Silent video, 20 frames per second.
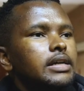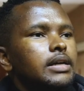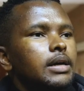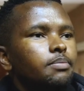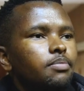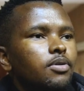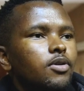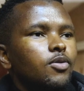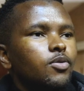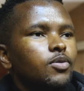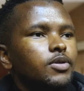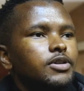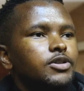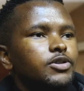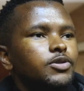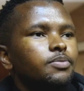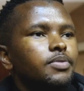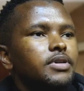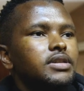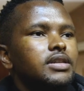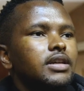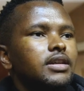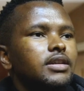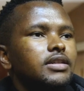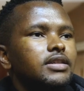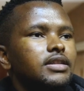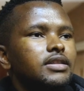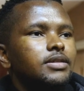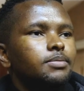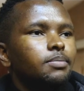a poet, you basically
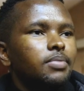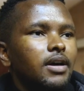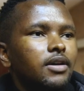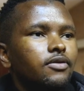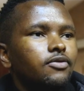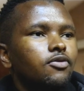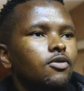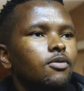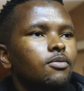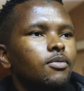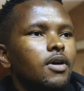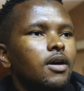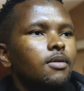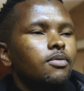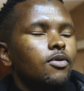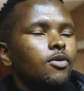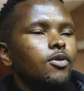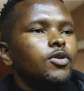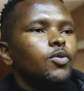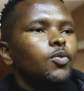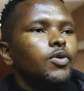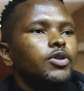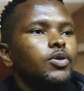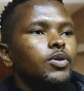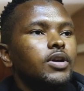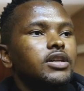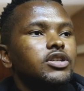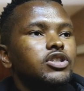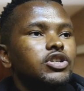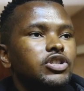need the platform up on where you
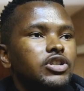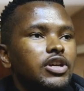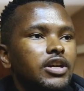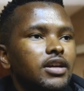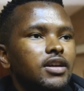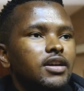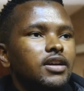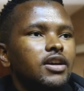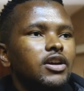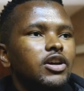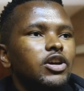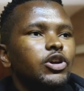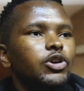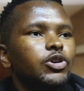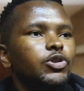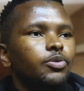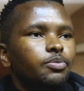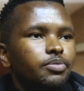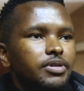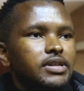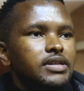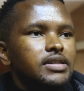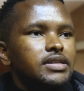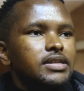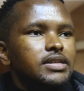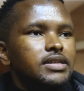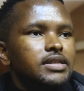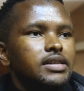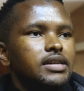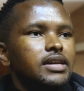can share your
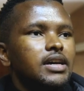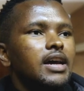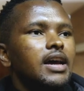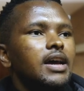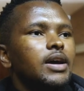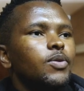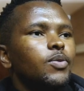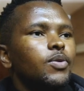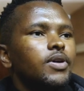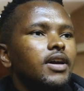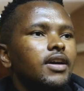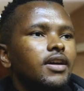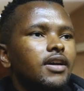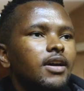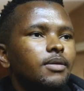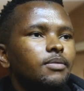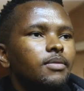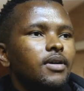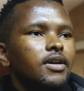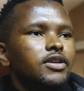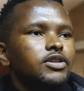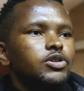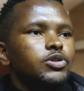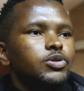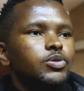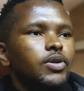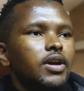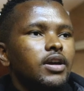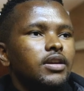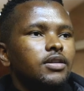pieces. When I came
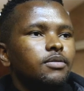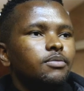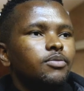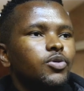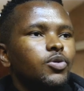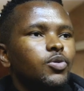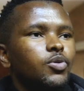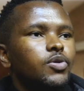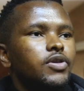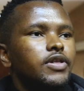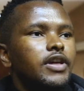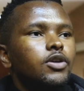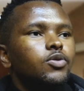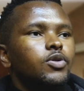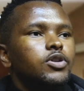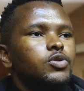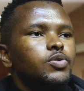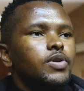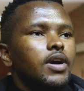to NMU, that was